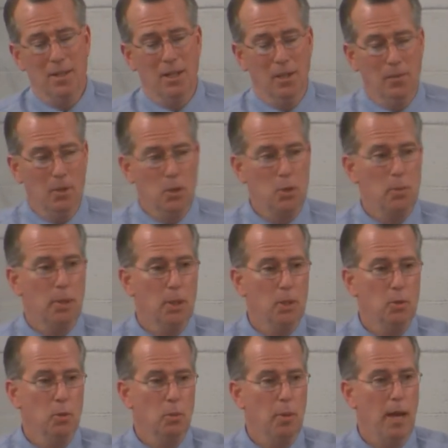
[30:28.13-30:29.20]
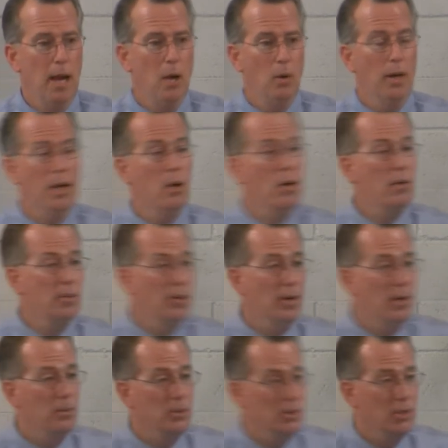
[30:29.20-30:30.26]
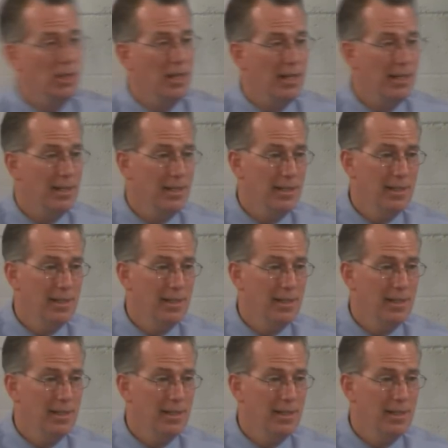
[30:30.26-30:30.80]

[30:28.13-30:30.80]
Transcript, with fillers: of their spiritual power. However, I would say